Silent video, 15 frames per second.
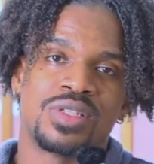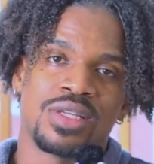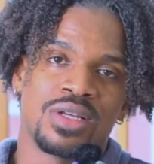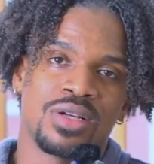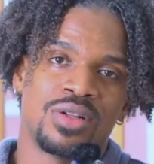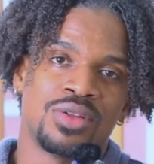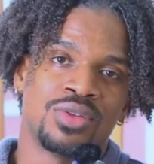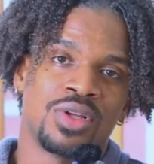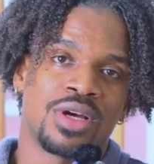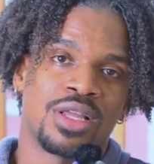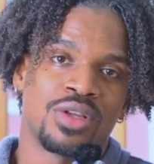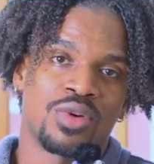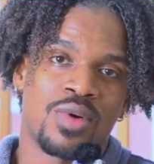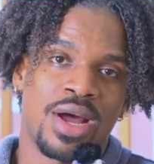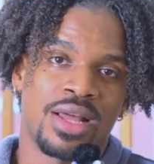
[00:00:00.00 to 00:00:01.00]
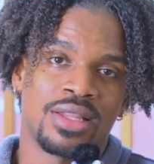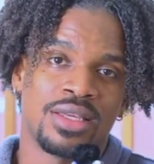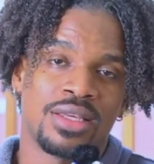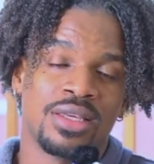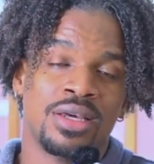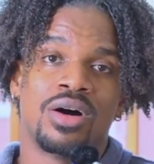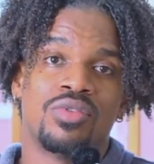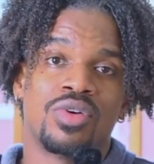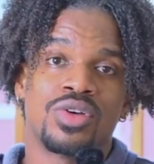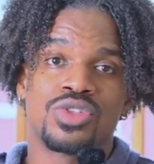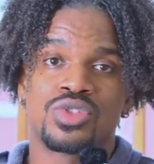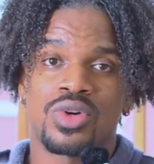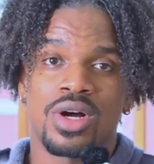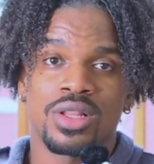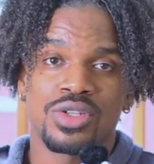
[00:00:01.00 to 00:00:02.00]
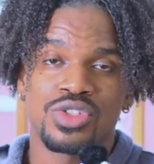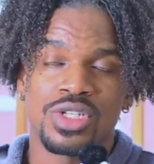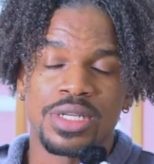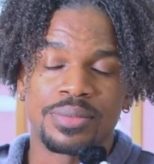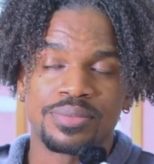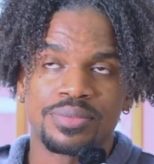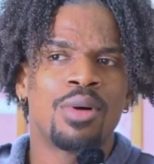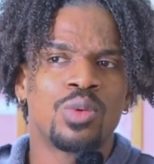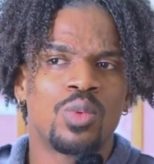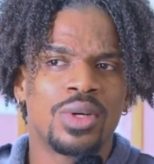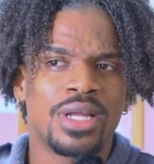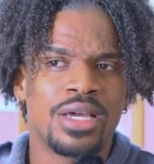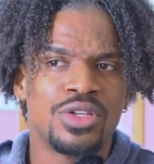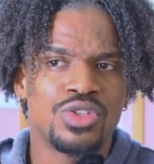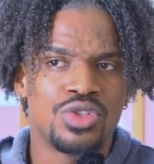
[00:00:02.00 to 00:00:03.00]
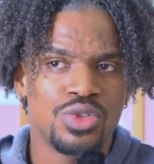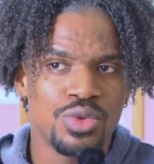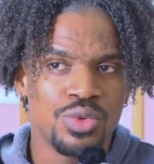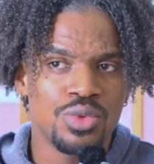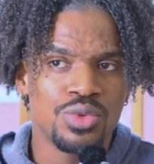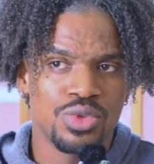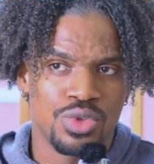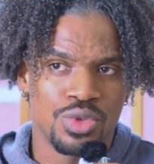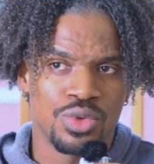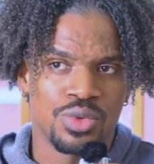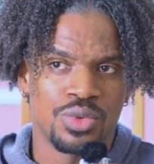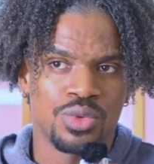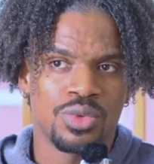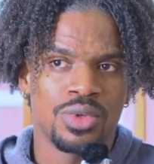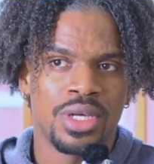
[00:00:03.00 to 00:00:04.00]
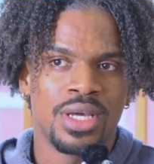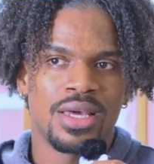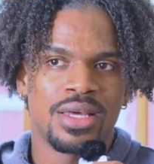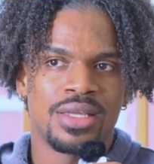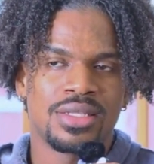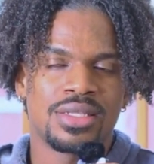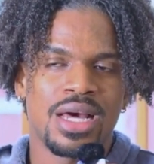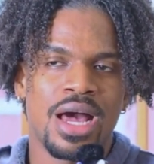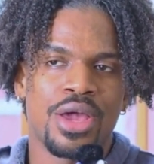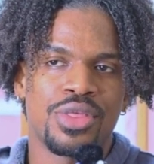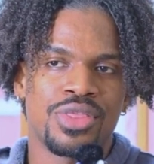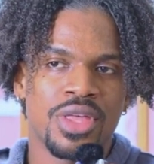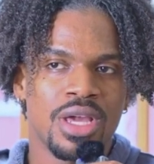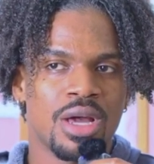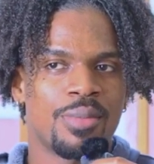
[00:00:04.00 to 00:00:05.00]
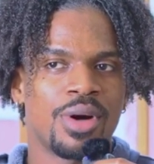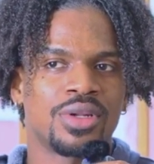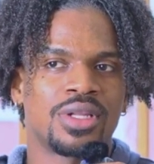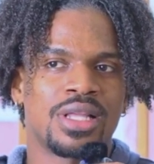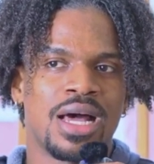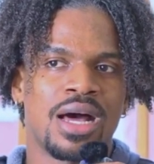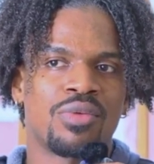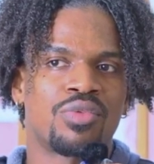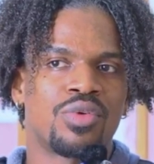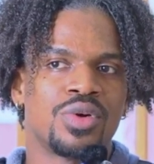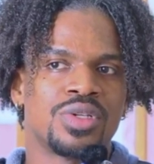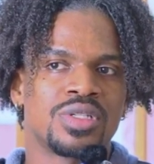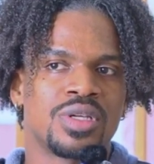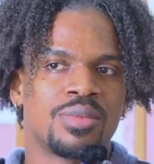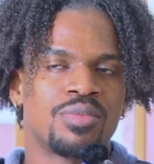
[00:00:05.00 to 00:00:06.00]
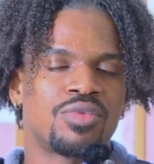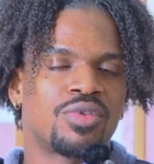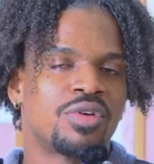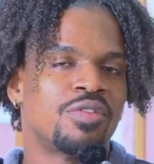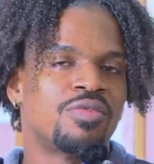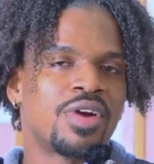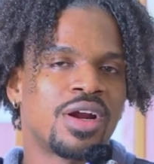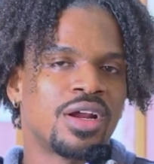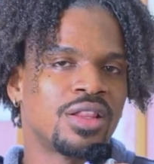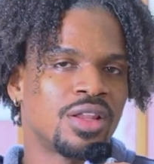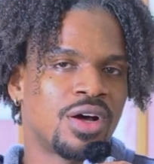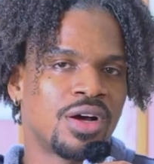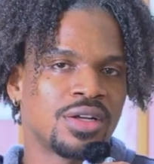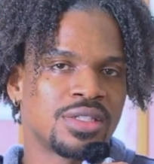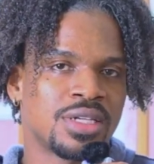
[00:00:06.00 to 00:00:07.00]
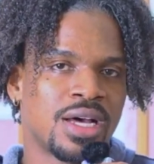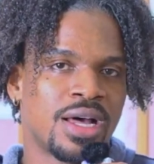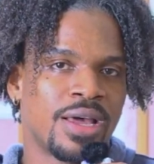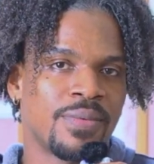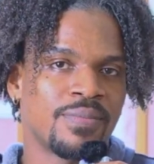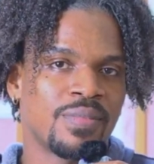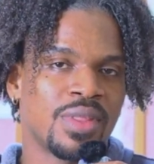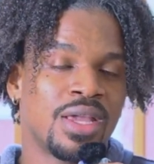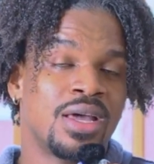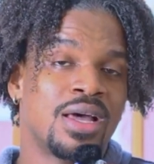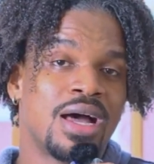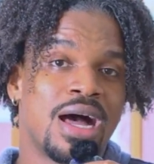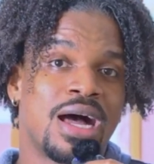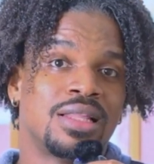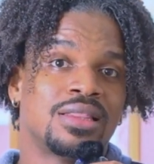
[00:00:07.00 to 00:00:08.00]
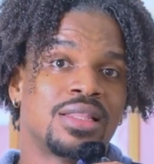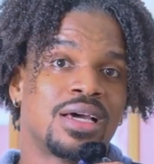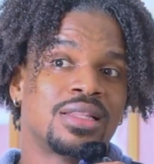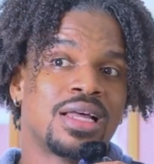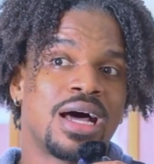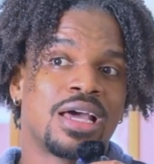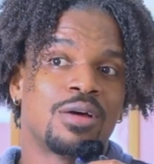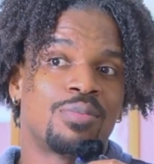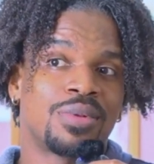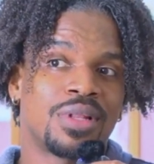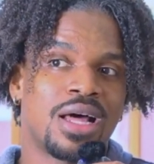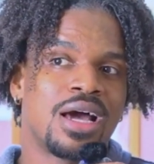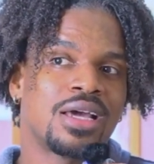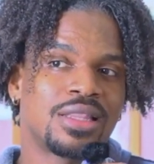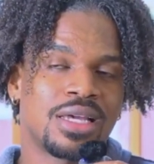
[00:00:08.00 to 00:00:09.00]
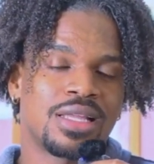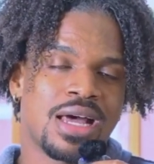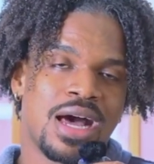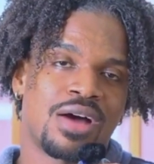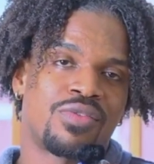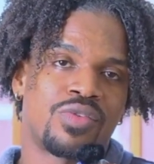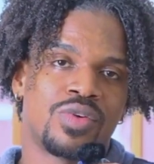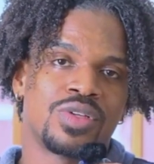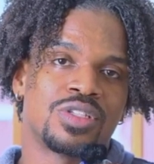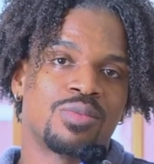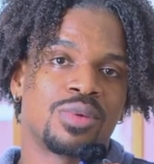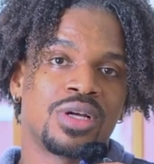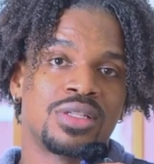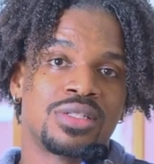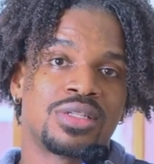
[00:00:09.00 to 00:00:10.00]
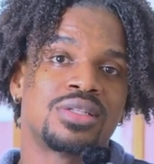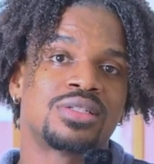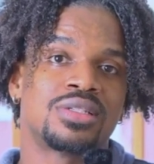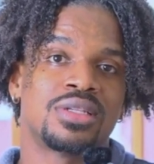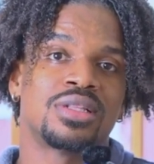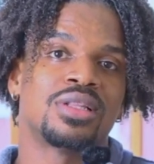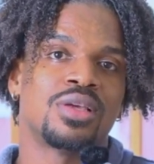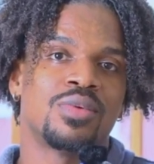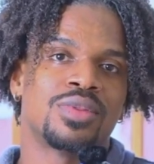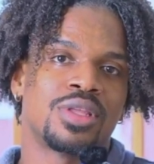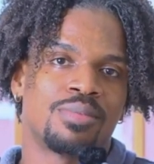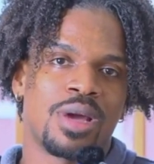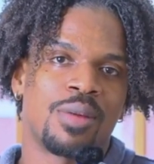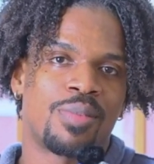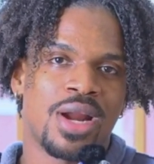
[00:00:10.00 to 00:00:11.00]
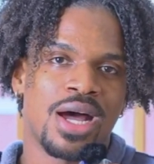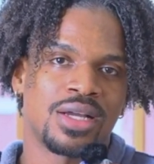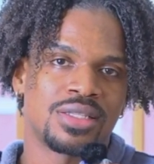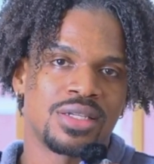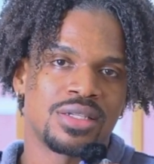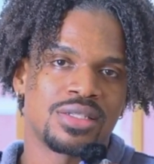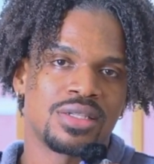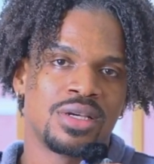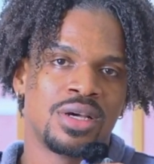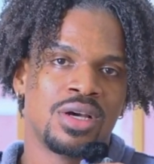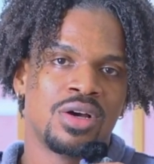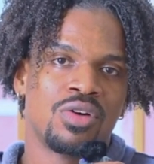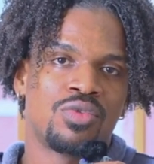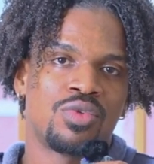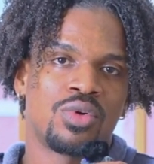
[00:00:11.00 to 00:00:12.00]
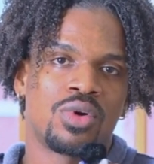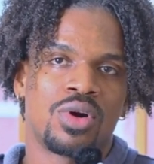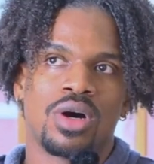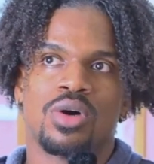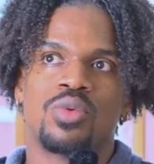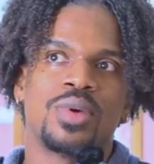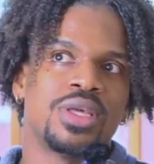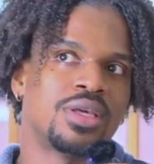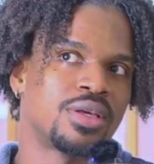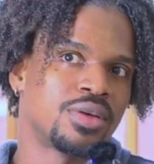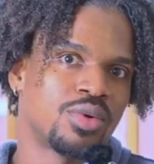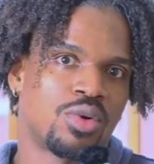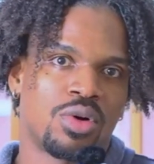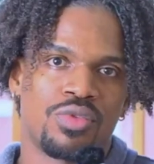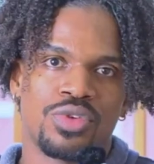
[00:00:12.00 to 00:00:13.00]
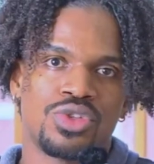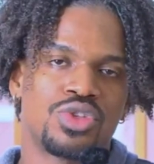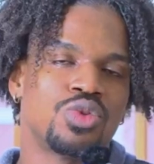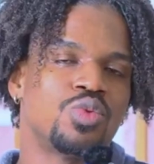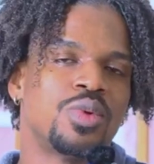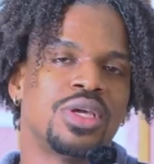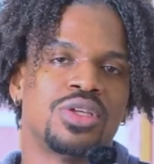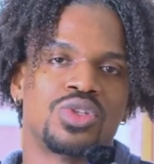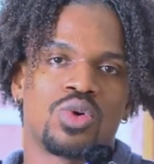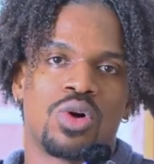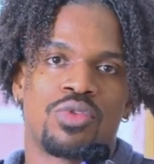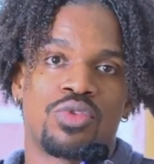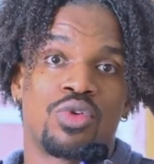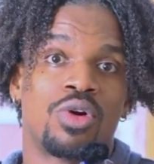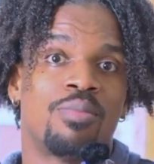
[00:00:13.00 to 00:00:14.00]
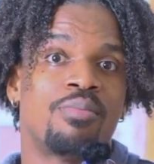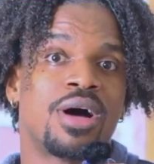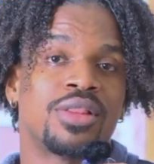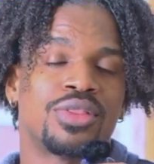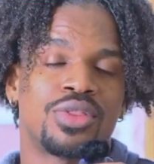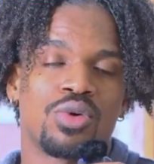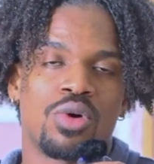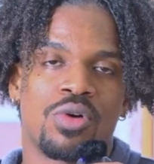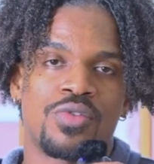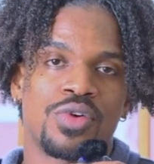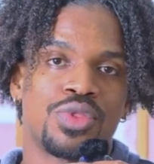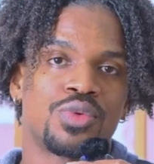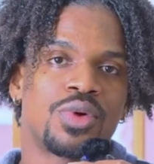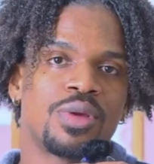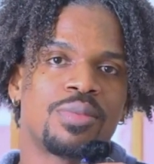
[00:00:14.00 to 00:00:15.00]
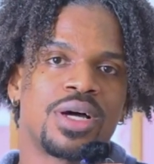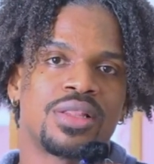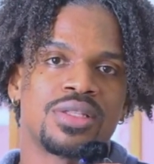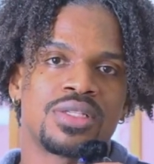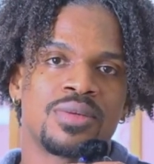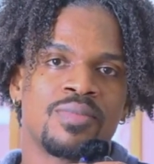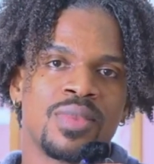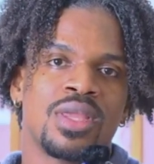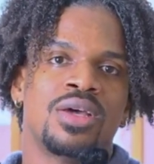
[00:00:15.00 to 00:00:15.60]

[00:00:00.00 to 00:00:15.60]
single nook and cranny of astrology. But what I do do is I think about an aphorism for a very long time, and then I apply that aphorism consistently within my practice for a week or for two weeks or for a month or for three months